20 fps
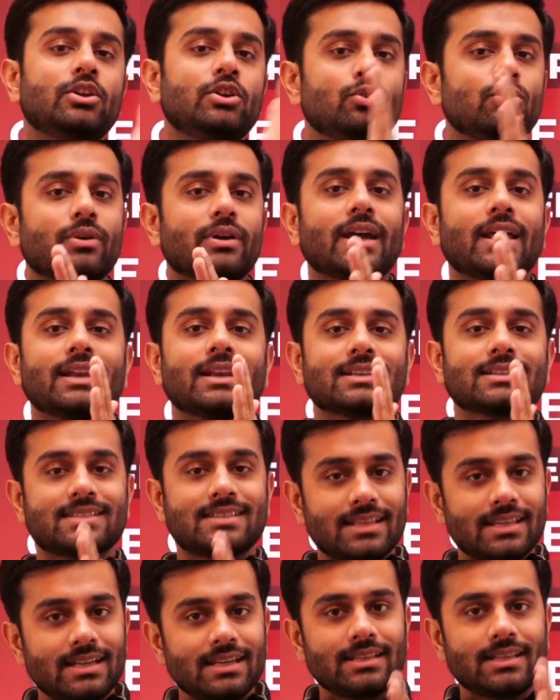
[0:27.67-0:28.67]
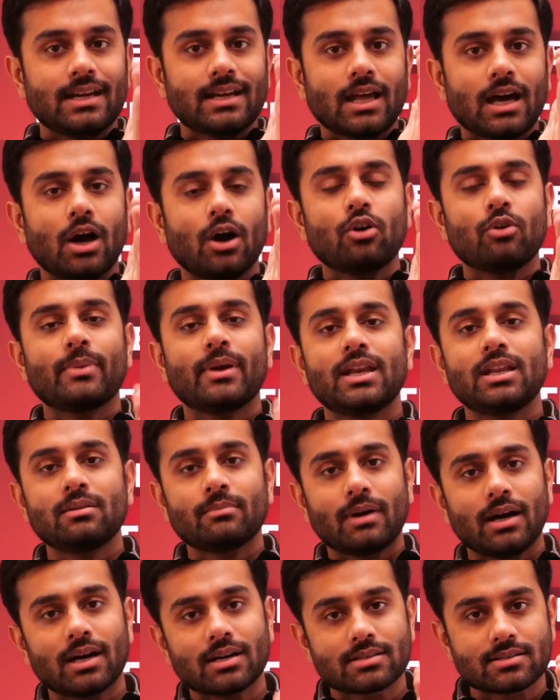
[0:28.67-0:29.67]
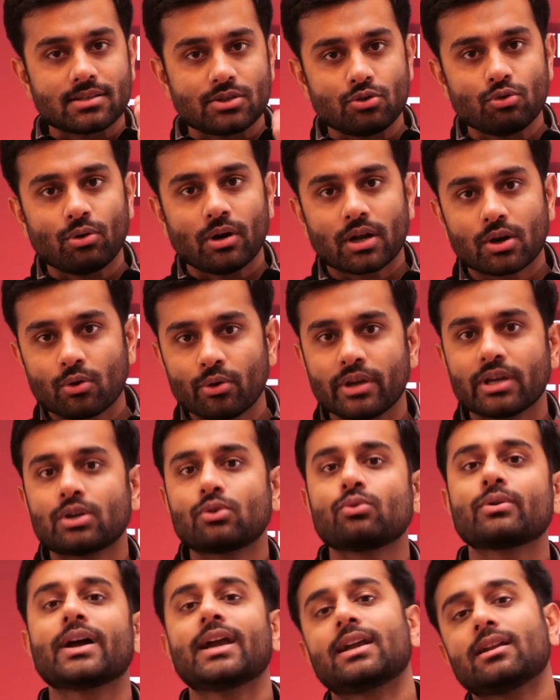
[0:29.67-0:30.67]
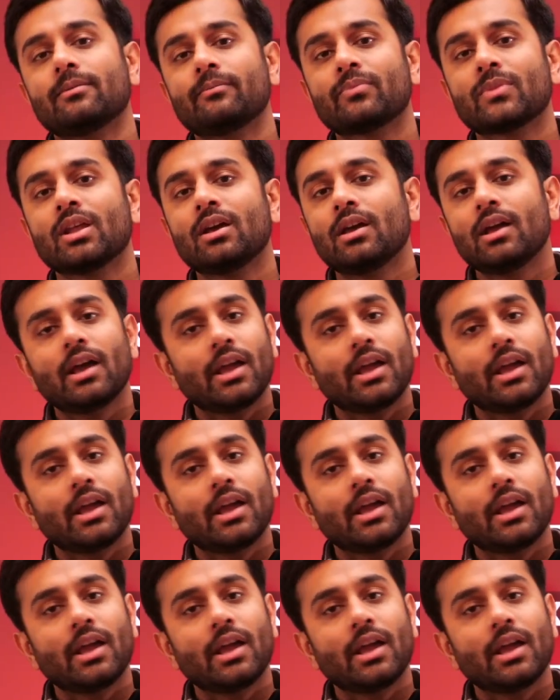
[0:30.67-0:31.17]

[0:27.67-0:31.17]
you can see that how many marks you are going to get.